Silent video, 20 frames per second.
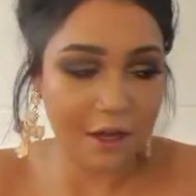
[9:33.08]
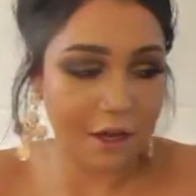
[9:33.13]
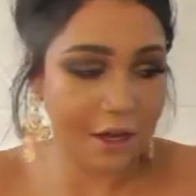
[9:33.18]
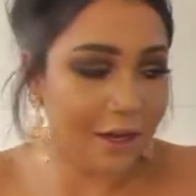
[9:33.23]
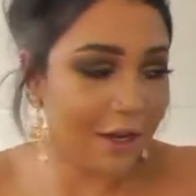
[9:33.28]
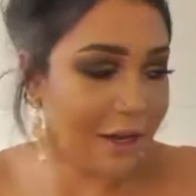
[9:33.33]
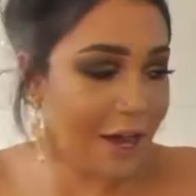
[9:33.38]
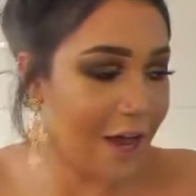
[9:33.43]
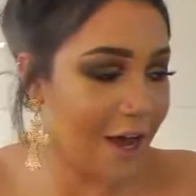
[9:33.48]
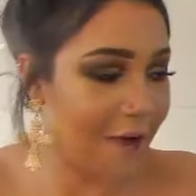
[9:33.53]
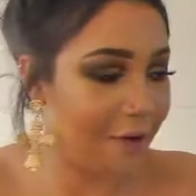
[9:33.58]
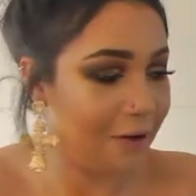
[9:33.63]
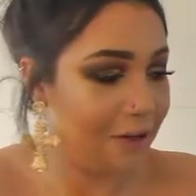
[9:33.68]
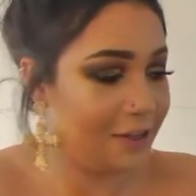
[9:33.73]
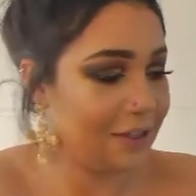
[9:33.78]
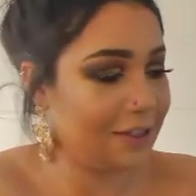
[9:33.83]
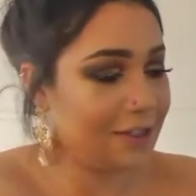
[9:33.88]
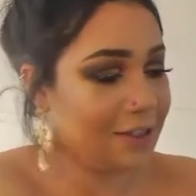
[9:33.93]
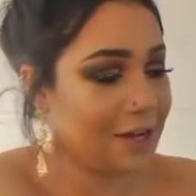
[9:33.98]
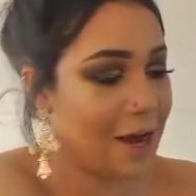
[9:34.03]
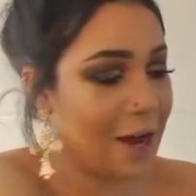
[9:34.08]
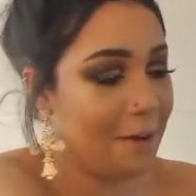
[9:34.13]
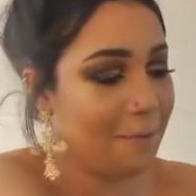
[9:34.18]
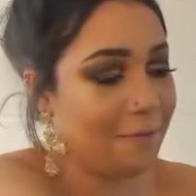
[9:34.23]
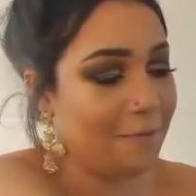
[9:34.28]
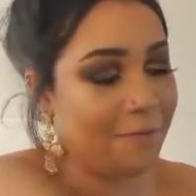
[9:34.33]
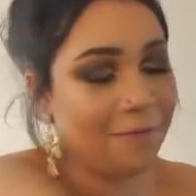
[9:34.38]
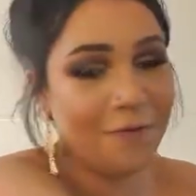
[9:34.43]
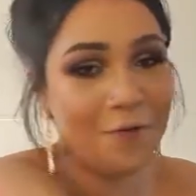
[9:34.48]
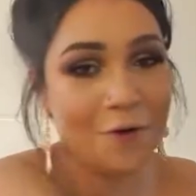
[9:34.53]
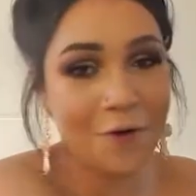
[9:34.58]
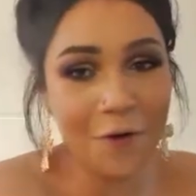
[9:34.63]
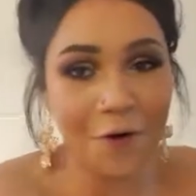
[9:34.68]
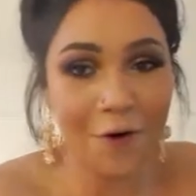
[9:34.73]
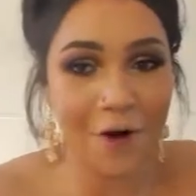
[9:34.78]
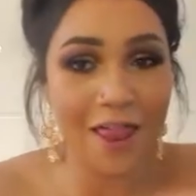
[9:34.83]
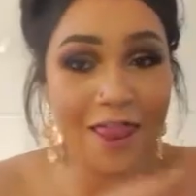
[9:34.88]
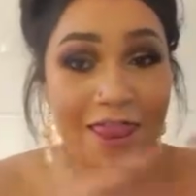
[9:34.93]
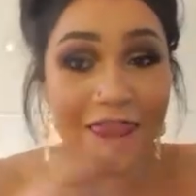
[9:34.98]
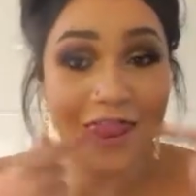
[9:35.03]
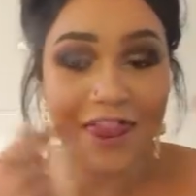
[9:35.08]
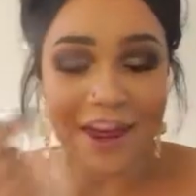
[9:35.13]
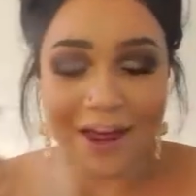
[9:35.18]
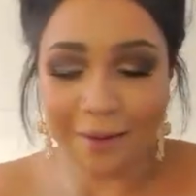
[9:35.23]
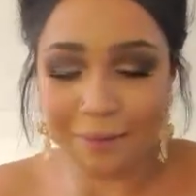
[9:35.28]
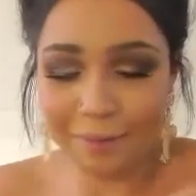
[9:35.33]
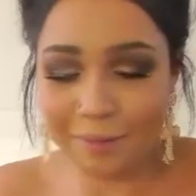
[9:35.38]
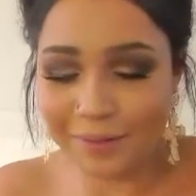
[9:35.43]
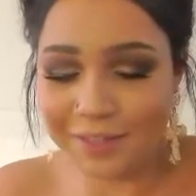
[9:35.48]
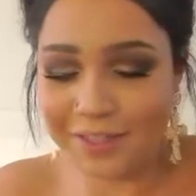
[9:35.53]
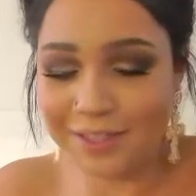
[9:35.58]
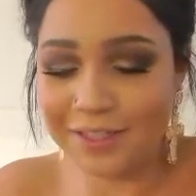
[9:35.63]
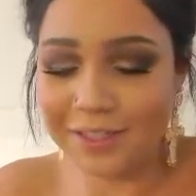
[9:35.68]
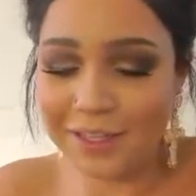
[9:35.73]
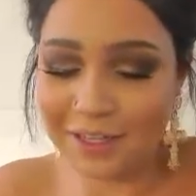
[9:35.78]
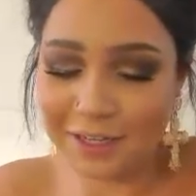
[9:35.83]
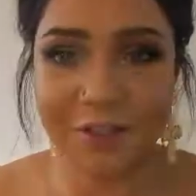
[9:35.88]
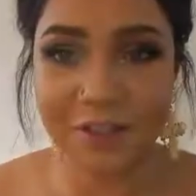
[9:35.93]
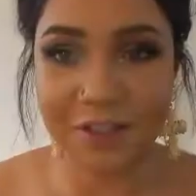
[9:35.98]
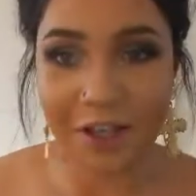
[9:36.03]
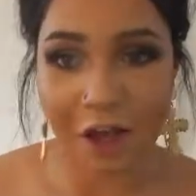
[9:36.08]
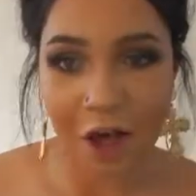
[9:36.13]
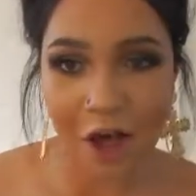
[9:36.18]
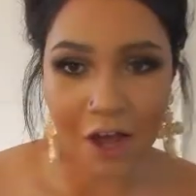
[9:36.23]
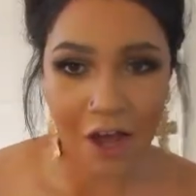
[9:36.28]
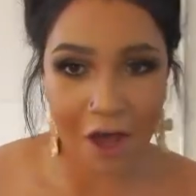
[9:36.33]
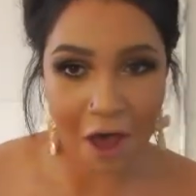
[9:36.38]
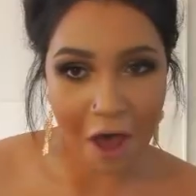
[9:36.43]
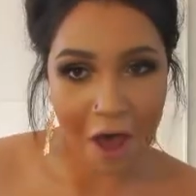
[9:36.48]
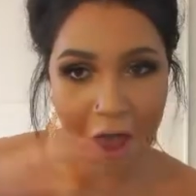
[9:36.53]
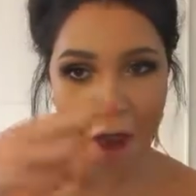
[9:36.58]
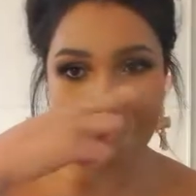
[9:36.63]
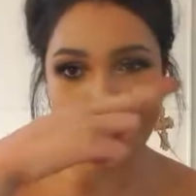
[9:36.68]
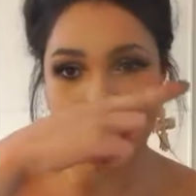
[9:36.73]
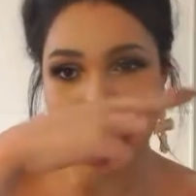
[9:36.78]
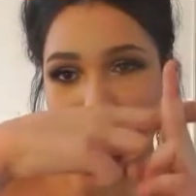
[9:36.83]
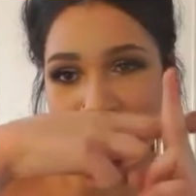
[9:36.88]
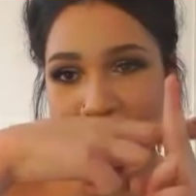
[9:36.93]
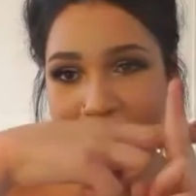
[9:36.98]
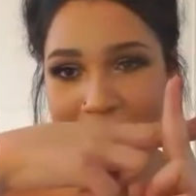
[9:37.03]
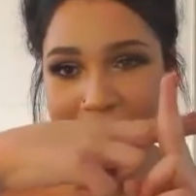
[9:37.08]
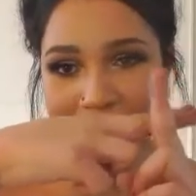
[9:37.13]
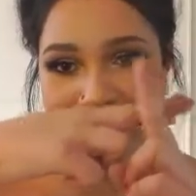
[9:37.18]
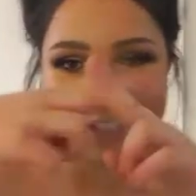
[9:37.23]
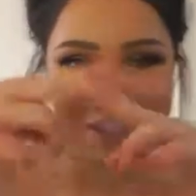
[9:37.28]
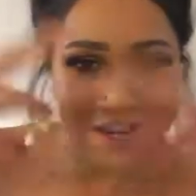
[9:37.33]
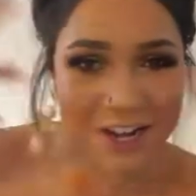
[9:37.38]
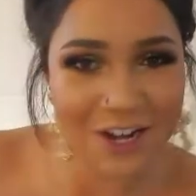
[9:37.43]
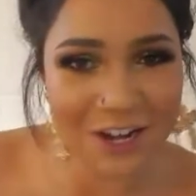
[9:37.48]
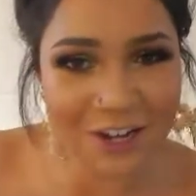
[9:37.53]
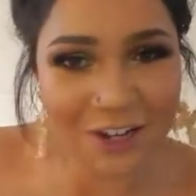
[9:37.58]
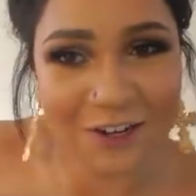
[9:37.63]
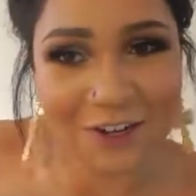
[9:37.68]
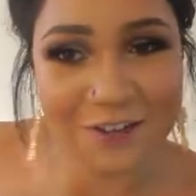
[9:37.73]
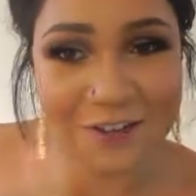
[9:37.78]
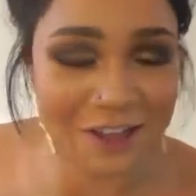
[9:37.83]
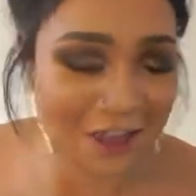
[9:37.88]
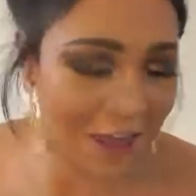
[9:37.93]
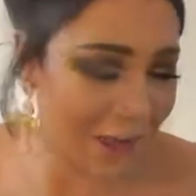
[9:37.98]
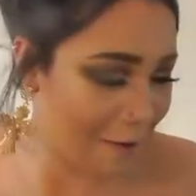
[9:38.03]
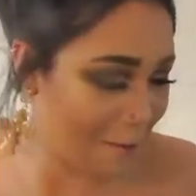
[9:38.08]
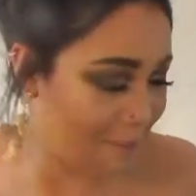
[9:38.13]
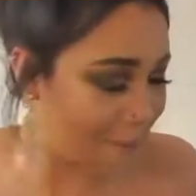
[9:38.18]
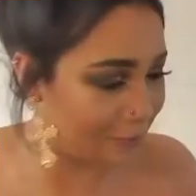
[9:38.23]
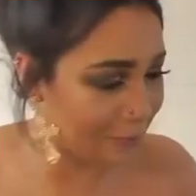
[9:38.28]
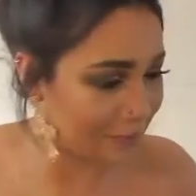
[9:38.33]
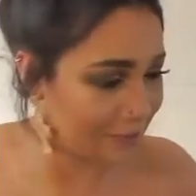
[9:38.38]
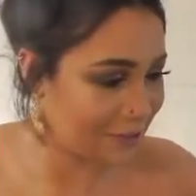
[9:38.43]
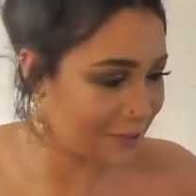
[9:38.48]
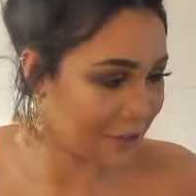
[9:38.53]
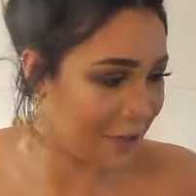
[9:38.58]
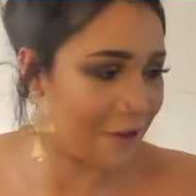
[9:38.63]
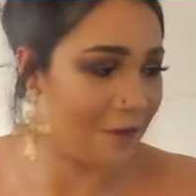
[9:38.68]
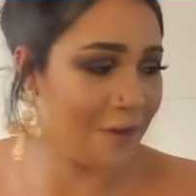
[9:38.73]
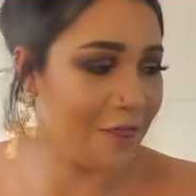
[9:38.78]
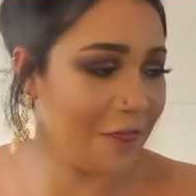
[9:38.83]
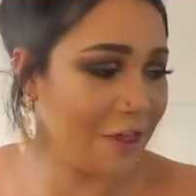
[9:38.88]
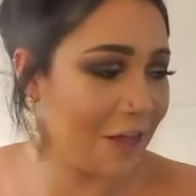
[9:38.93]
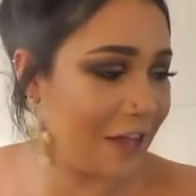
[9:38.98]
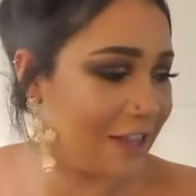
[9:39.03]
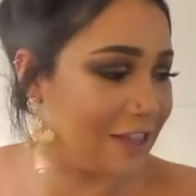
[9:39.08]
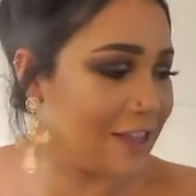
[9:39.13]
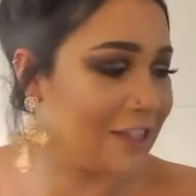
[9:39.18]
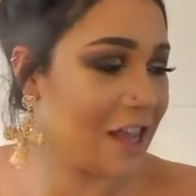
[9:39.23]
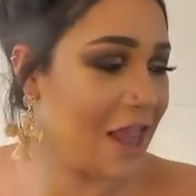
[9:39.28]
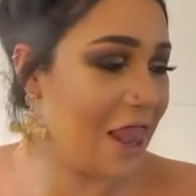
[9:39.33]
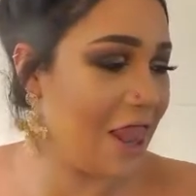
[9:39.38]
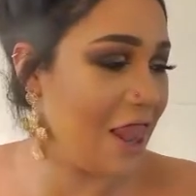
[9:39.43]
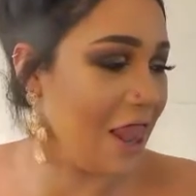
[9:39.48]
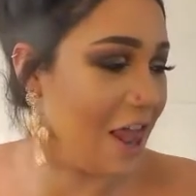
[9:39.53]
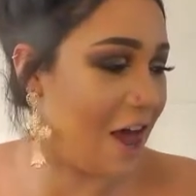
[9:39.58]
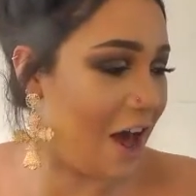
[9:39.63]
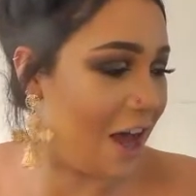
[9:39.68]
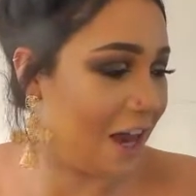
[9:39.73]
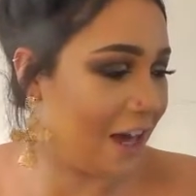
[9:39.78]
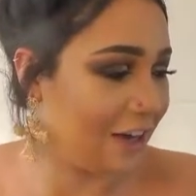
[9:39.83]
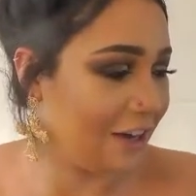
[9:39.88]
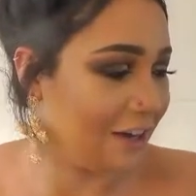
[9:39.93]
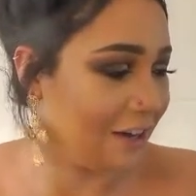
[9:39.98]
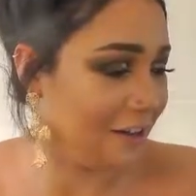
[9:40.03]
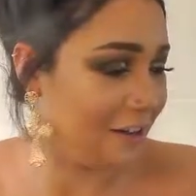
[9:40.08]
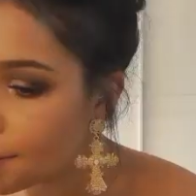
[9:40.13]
Now it's time for lips. Dark eye plus nude lip, so let's line.